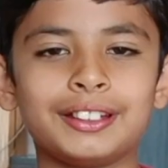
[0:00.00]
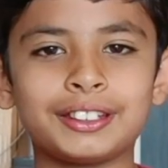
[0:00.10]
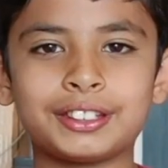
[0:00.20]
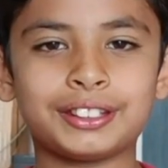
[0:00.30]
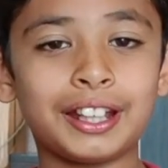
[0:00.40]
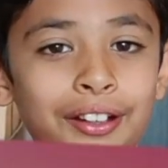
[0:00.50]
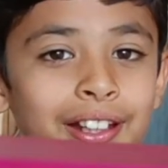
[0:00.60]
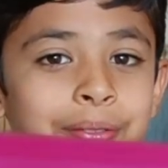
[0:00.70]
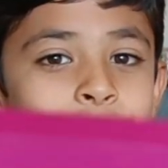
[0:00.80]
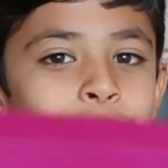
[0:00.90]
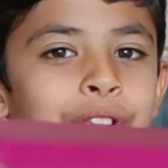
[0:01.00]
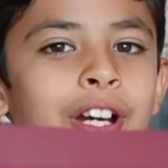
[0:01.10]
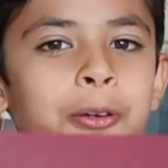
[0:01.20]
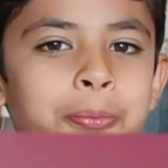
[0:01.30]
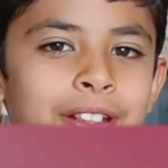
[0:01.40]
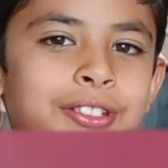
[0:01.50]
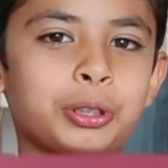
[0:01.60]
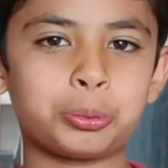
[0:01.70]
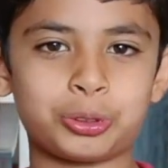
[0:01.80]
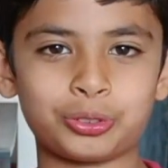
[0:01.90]
So now let me show you how
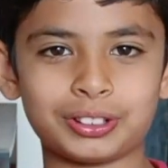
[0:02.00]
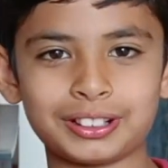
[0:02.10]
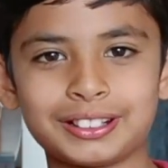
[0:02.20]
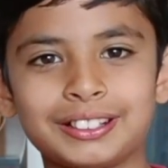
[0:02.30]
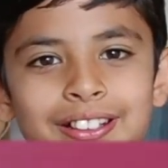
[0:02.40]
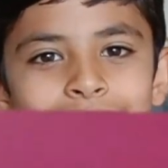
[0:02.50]
periscopes work.